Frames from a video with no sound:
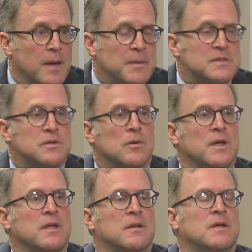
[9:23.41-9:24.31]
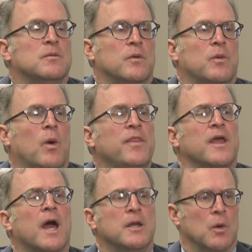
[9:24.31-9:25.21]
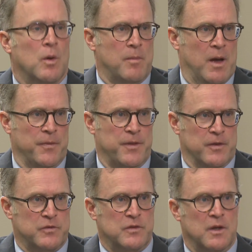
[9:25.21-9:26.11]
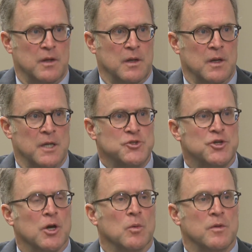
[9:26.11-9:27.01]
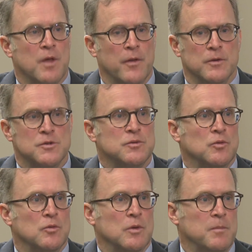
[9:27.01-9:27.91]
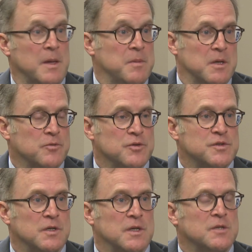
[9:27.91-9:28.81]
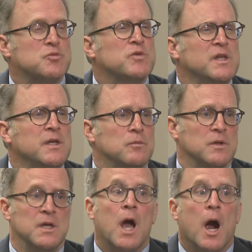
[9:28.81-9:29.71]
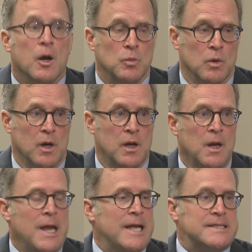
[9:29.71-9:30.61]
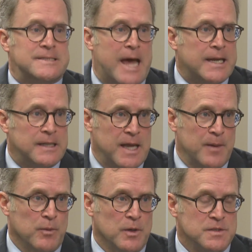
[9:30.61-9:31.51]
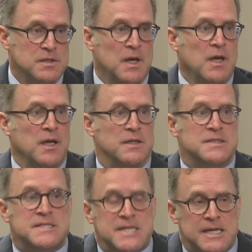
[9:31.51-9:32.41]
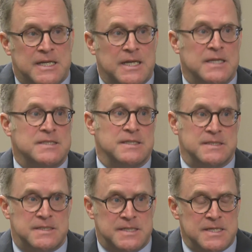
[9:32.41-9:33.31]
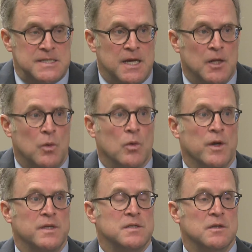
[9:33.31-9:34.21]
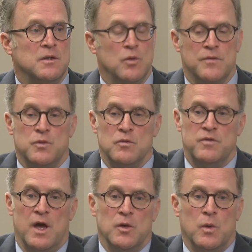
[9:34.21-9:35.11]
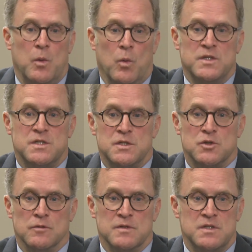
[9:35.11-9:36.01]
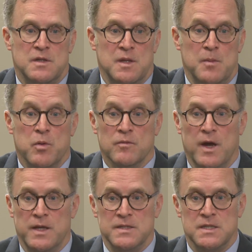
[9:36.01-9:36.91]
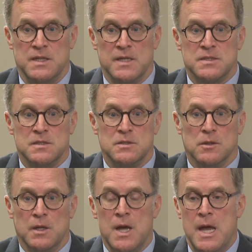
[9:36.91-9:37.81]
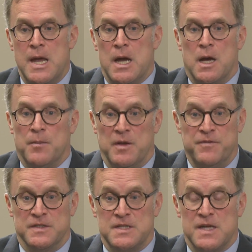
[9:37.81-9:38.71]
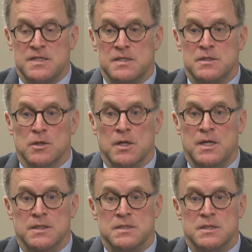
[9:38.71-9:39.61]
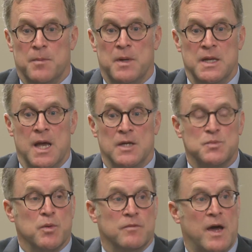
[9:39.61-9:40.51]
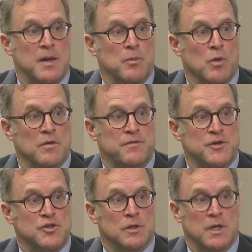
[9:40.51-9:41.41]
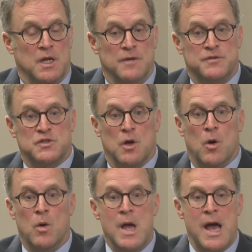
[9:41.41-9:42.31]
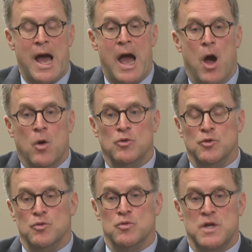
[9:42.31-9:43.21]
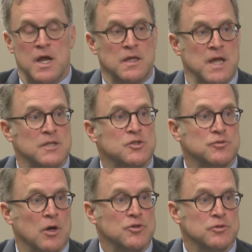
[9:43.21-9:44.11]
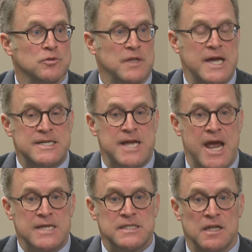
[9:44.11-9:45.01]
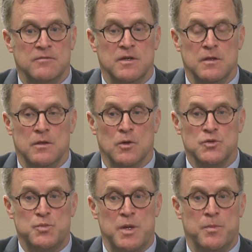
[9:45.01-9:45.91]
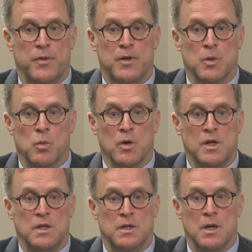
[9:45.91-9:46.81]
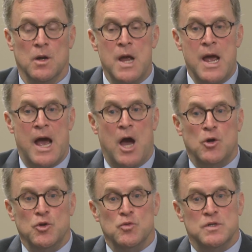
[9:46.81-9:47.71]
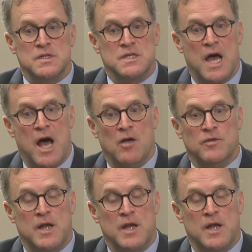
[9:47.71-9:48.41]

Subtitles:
I mean, so the one thing I know about this, and I share with others who may be interested, it's really, really hard work. It's not glamorous. It's tedious. It's detail-oriented. You have to evaluate what is the service that they provide. Is it necessary? If it's necessary, can somebody else provide it more efficiently? If so, how do you take that structure, that tax levy, those people that are working there, how do you dissolve it?